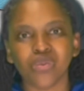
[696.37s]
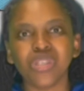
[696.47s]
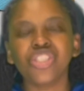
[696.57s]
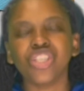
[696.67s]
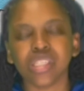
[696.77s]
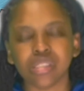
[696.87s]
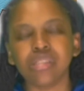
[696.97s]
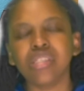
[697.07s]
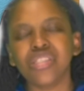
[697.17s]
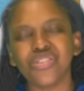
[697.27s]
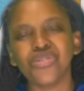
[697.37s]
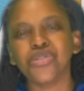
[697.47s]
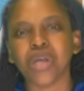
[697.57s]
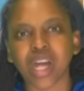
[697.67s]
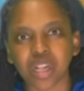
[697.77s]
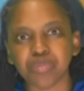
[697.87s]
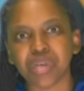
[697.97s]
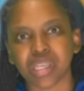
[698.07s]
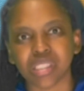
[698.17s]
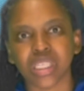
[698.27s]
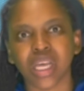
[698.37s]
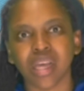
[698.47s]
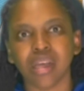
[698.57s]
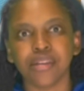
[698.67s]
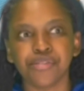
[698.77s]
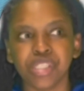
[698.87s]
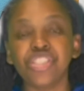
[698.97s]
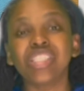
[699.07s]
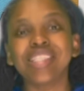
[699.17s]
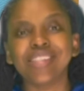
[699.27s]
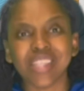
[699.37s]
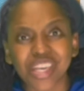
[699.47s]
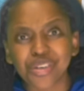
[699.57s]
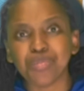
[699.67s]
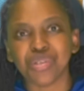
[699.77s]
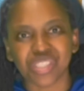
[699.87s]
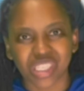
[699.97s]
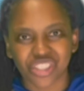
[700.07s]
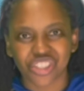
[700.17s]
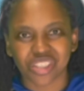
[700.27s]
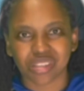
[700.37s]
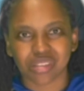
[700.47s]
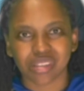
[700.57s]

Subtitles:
We just need you to help us reach their potential.